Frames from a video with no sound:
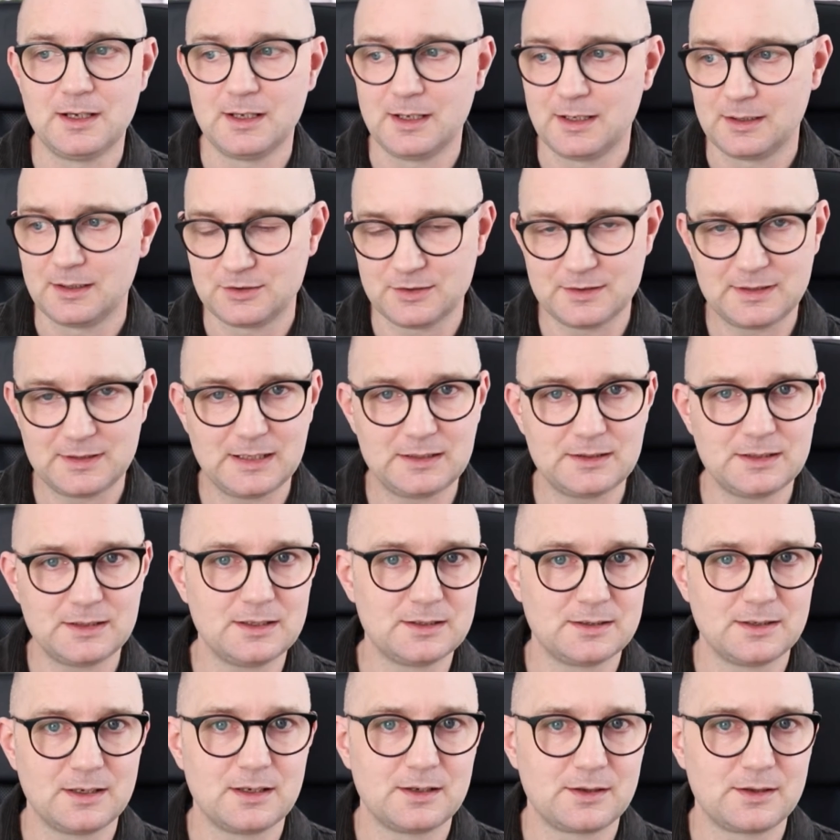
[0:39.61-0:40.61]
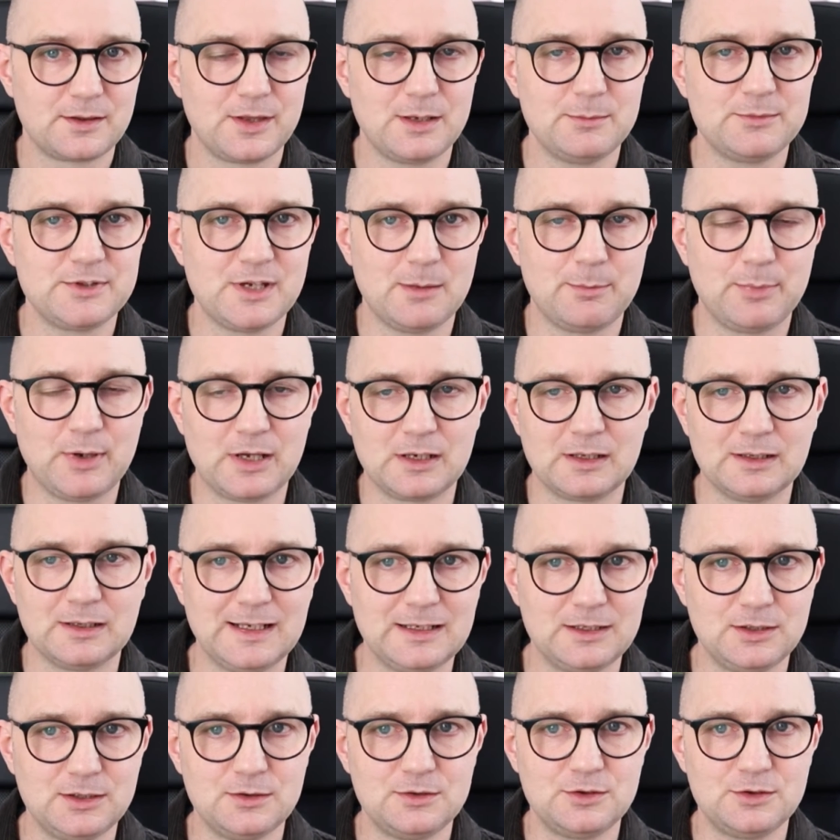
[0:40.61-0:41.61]
Just hit the thumbs up button, let
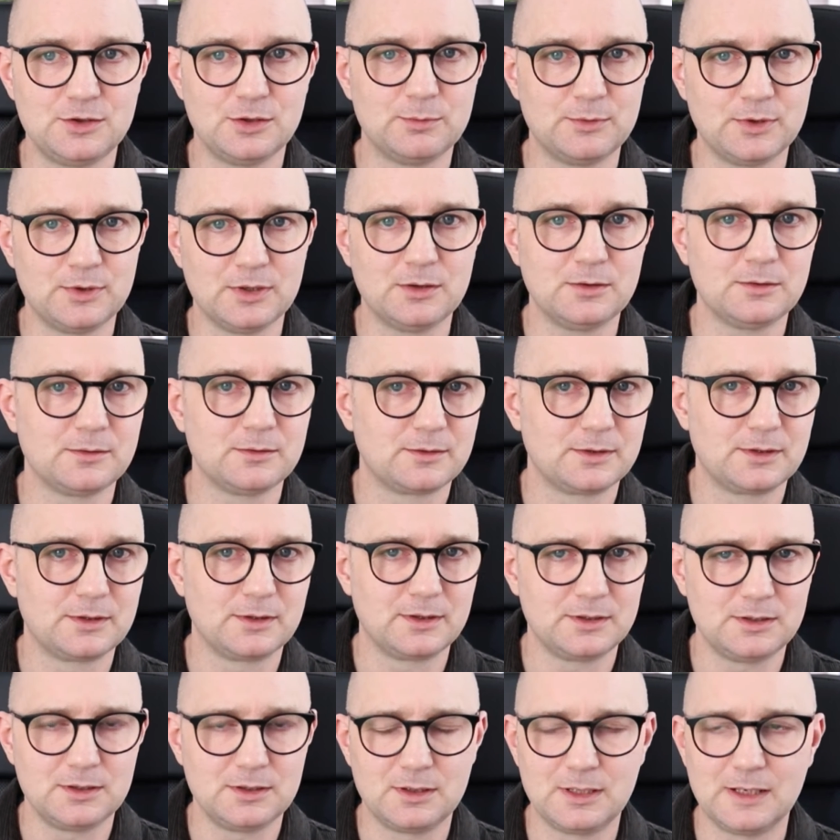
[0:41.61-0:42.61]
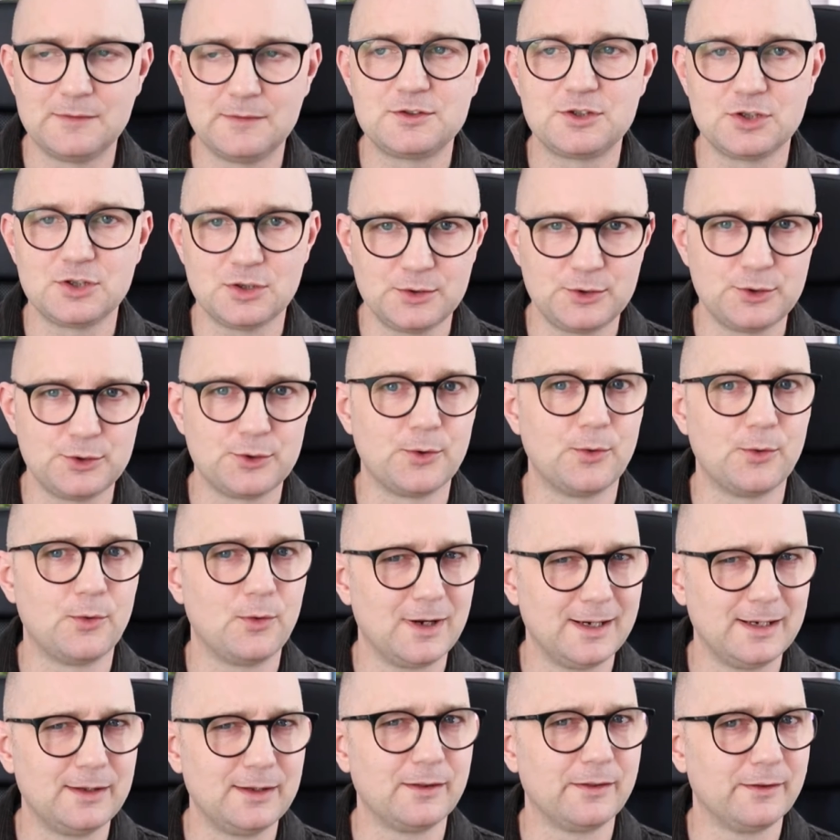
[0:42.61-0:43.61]
YouTube know they've shown you the
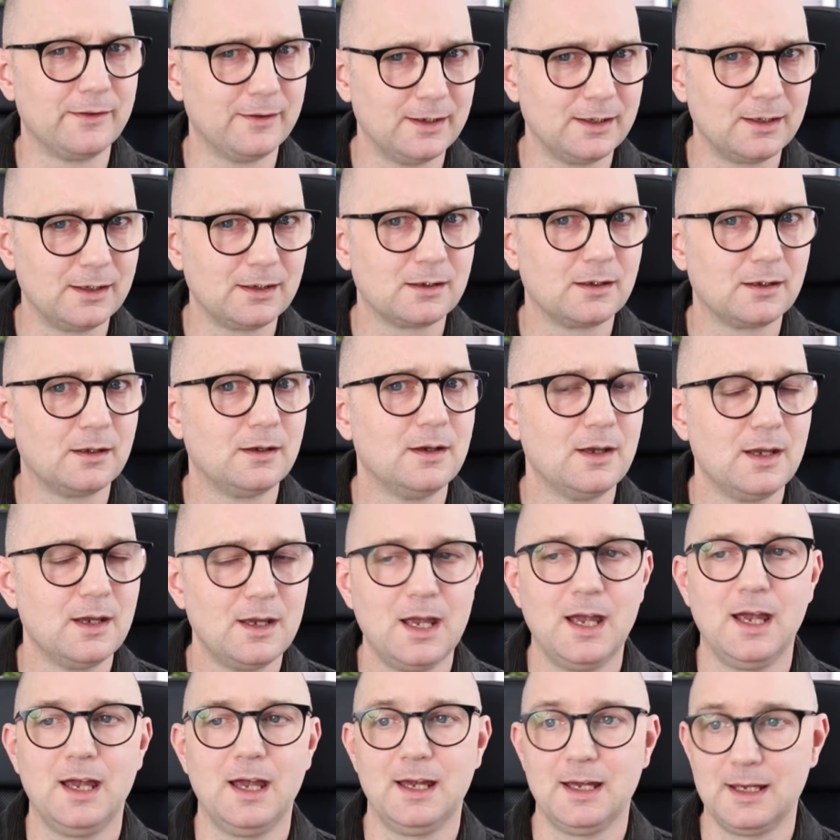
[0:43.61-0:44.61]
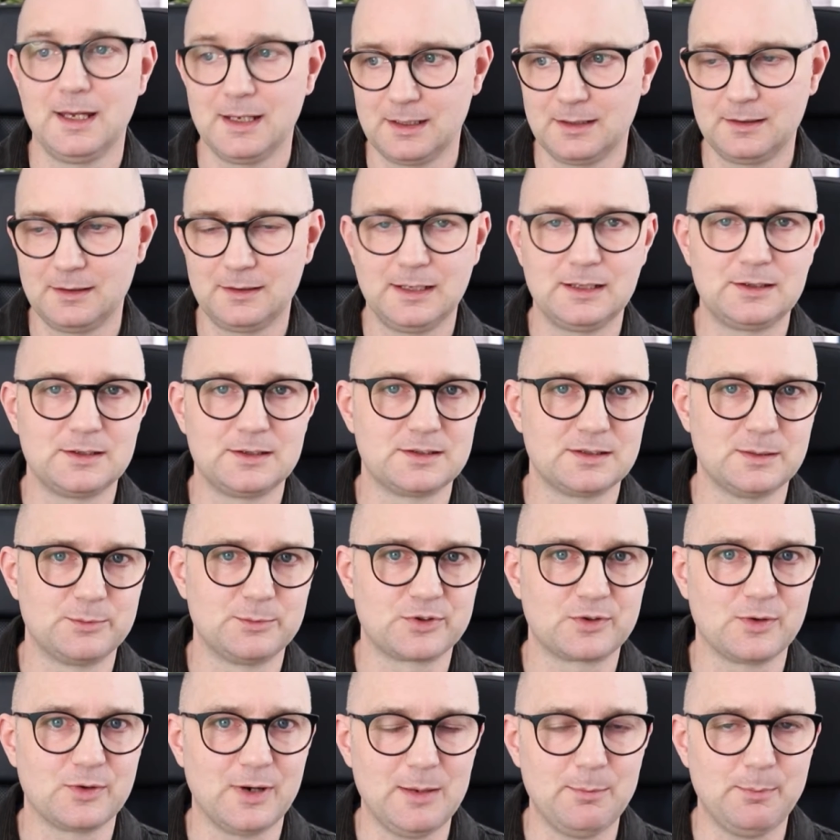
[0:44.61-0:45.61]
right thing, and hit the
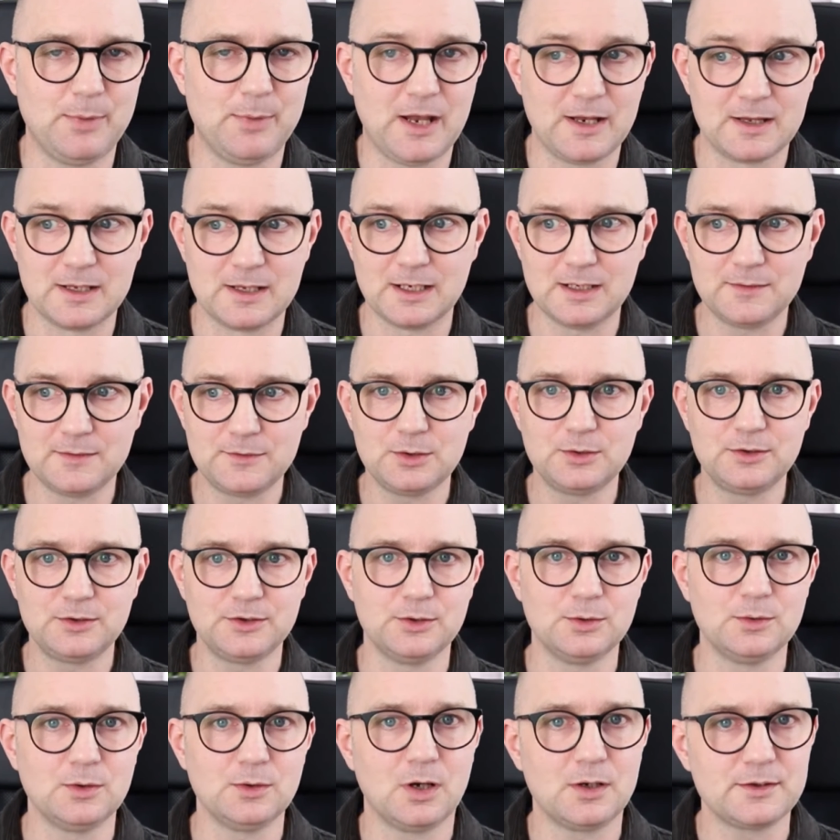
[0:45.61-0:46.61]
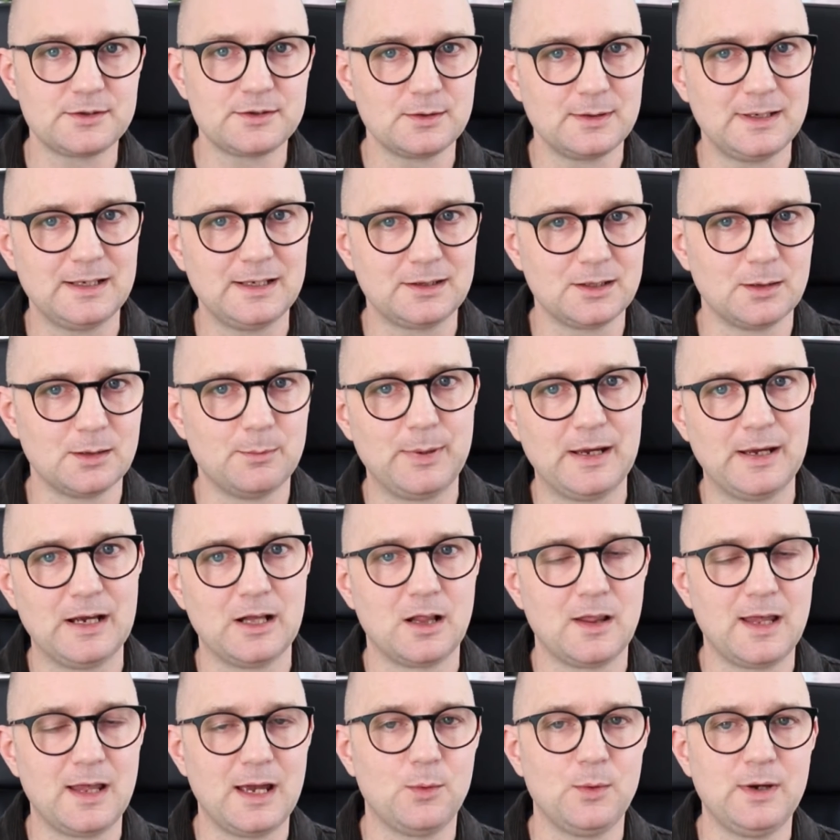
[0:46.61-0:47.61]
subscribe button. And if you do, also hit the bell.
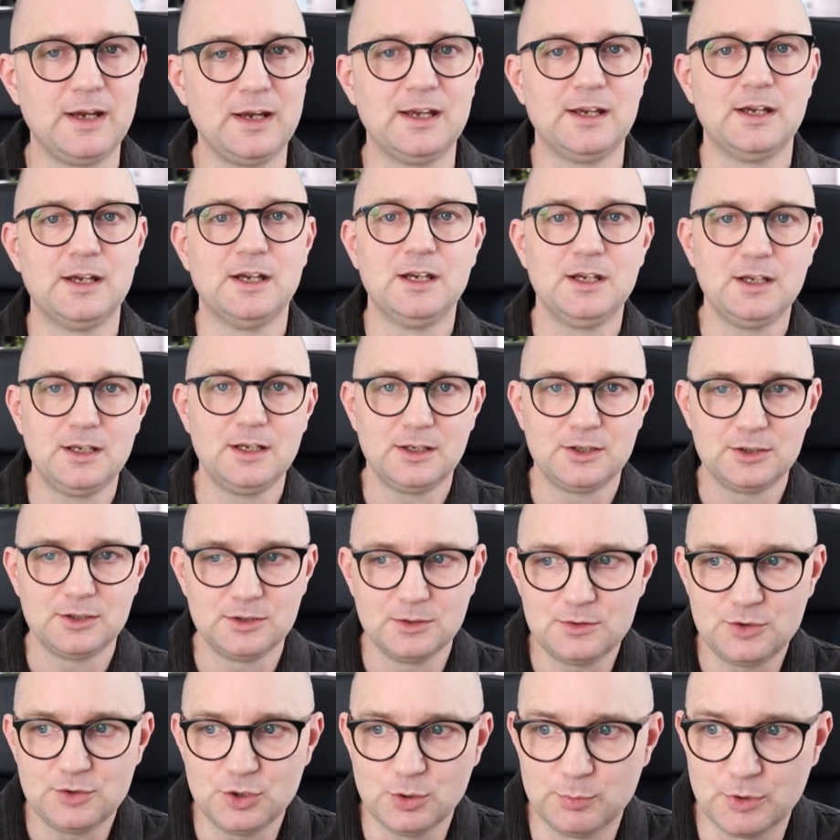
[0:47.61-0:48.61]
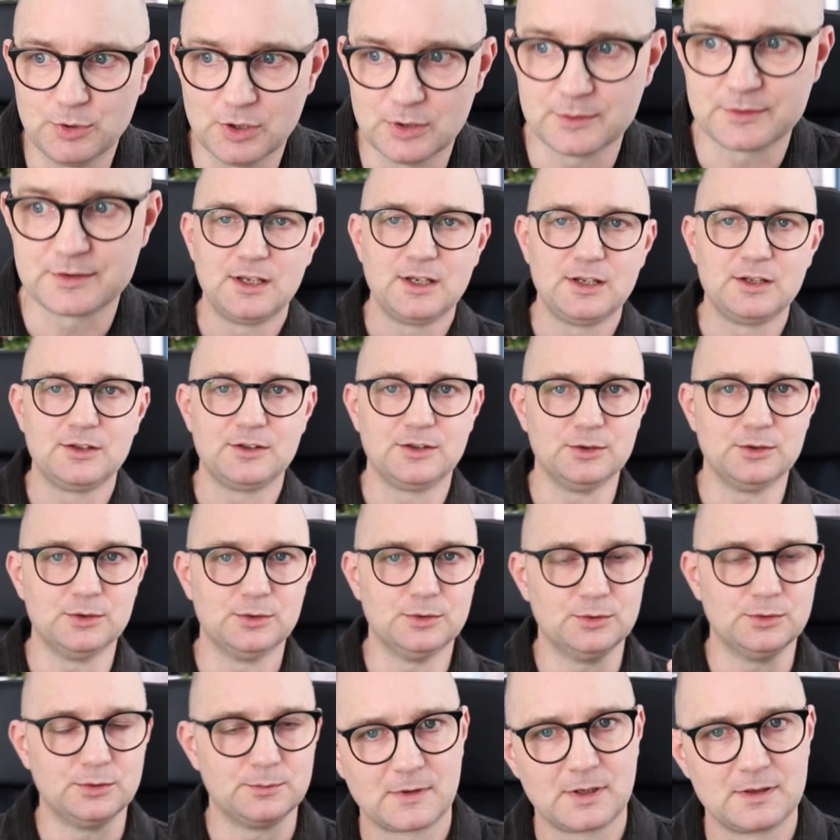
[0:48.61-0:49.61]
That way YouTube knows
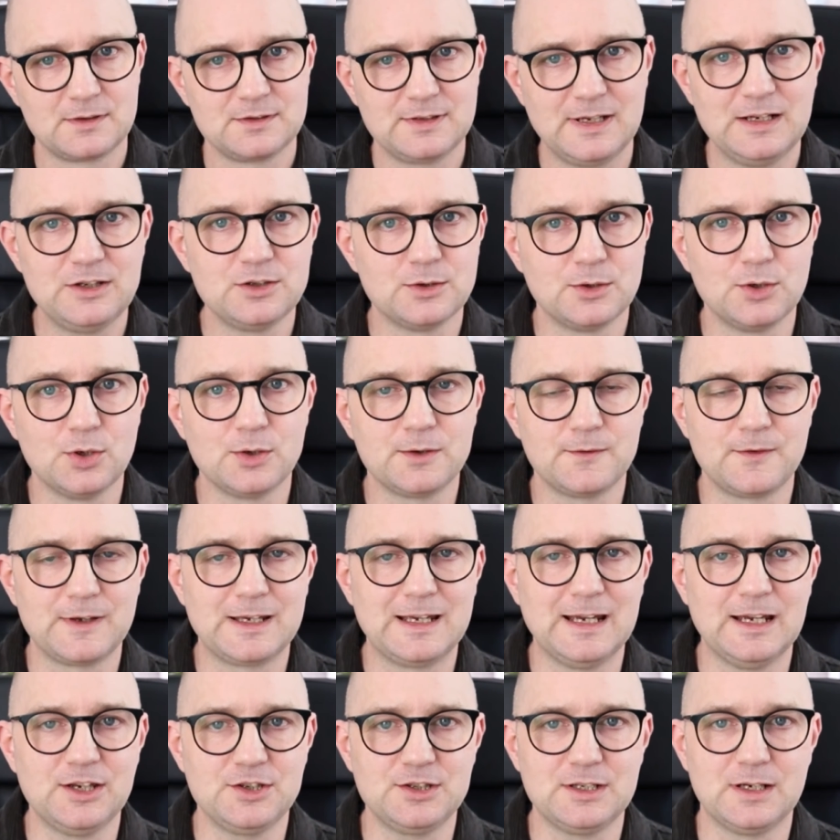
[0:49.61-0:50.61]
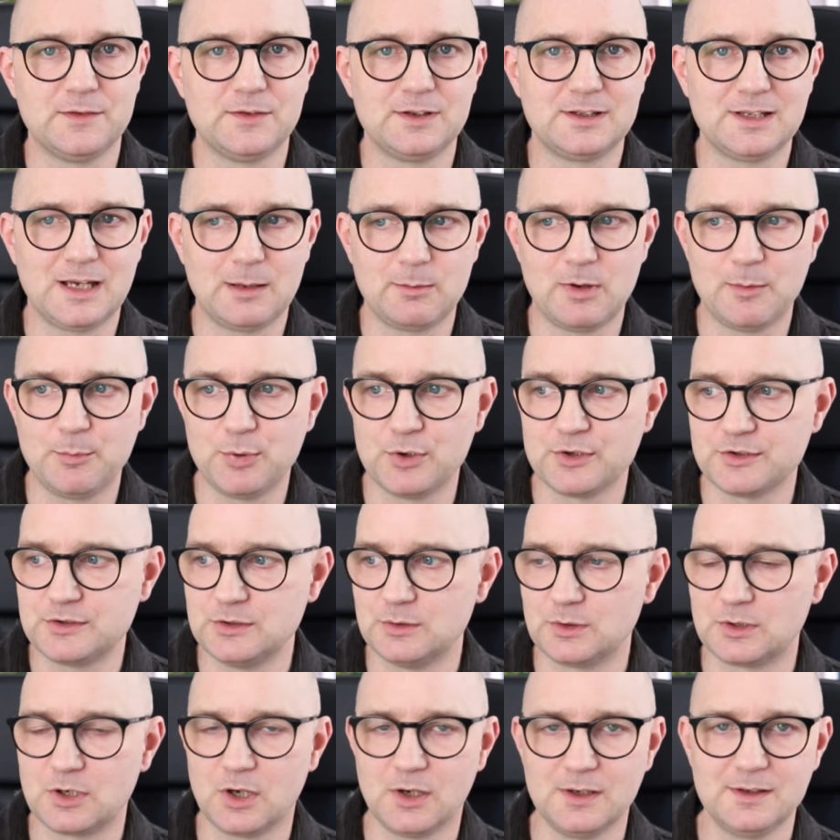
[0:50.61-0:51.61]
to send you a notification every time I post new
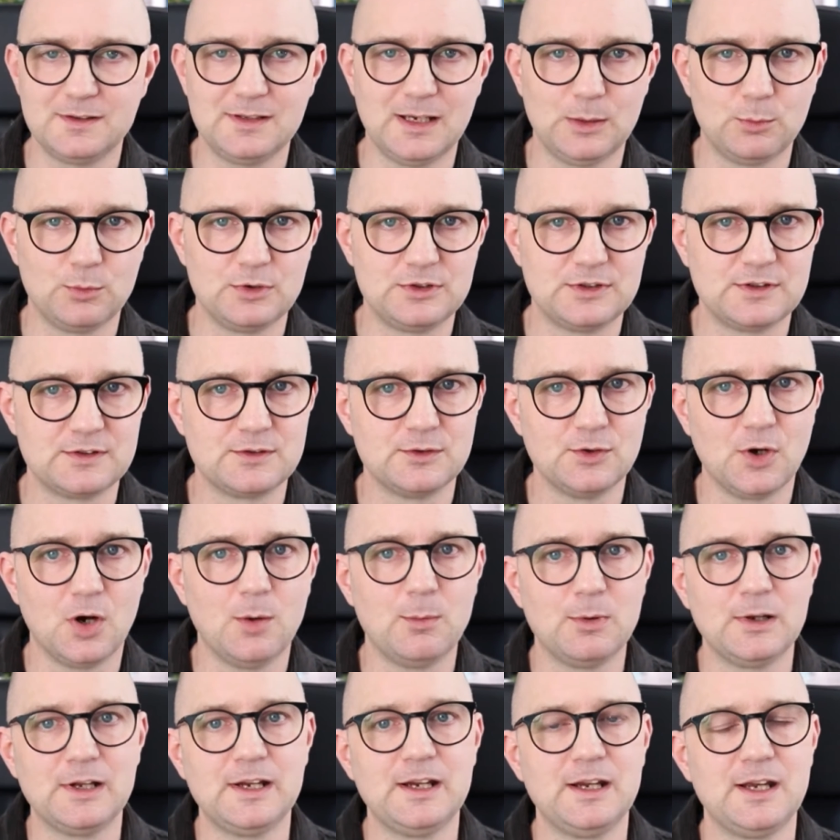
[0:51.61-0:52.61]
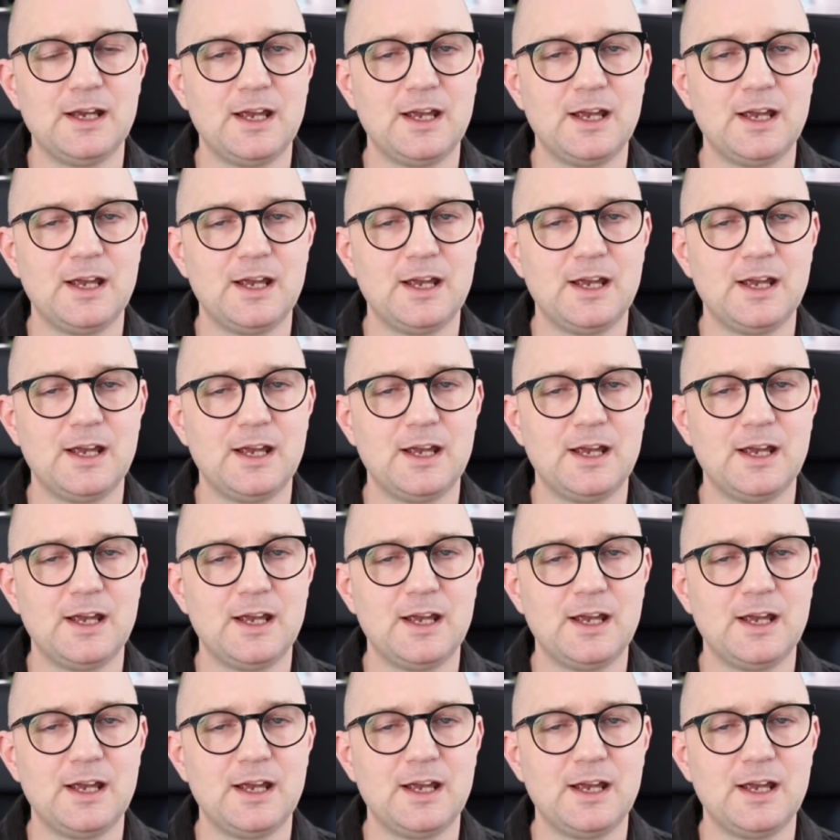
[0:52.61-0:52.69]
content, which is normally